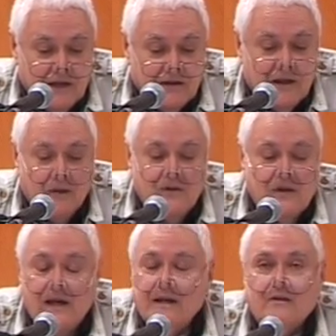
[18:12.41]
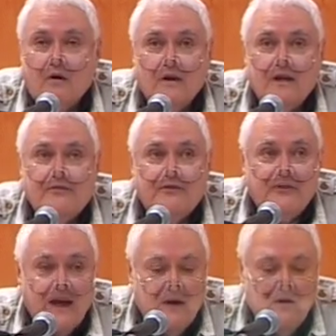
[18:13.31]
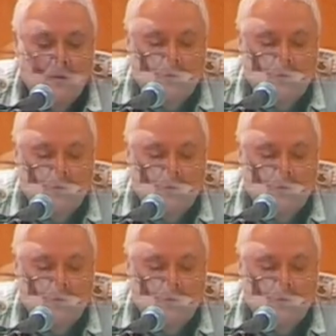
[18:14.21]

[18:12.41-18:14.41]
Some say it's only fair to